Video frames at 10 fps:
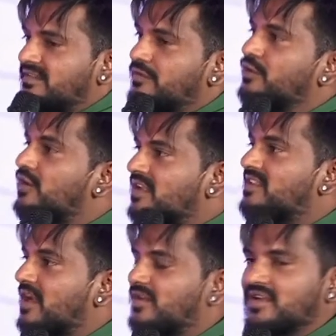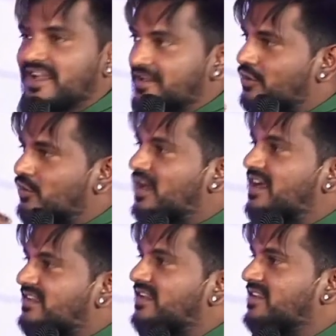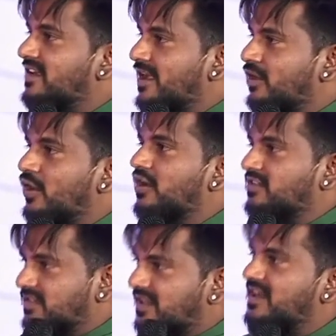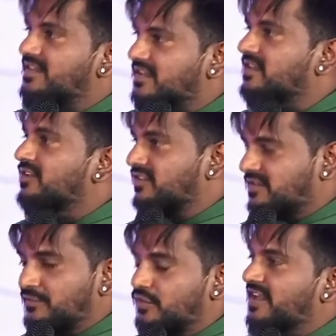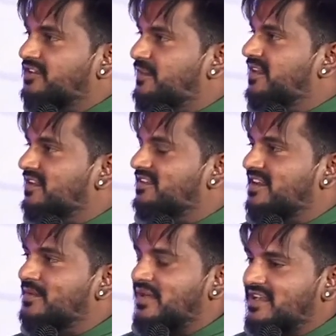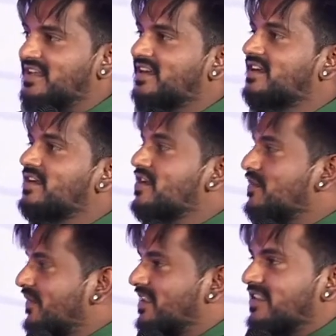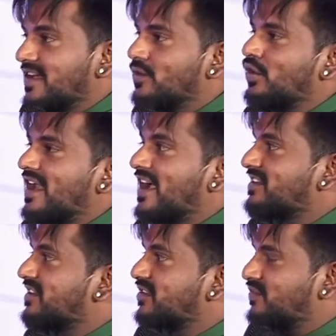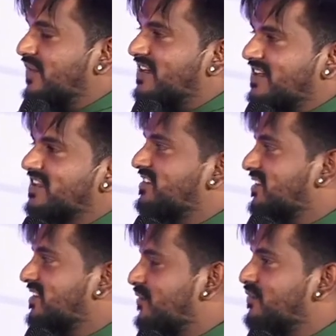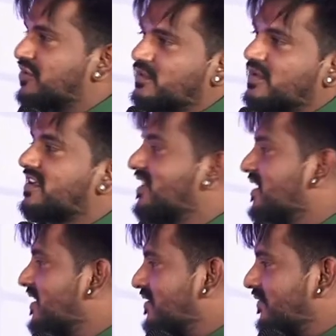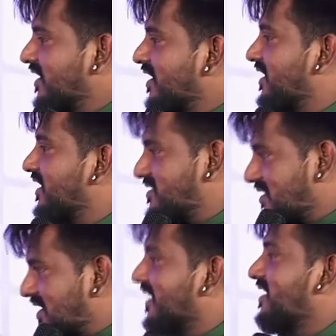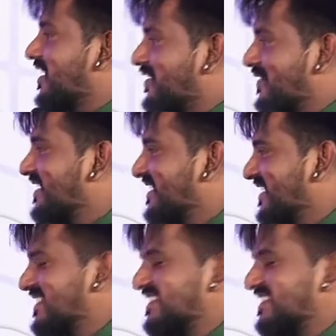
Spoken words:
when you do it in Tamil, like, you know, you won't understand the dialogues and other things, the full experience, right? But here, when their own actors, Venkatesh sir, Vishwak, Venkatesh, again, another Venkatesh,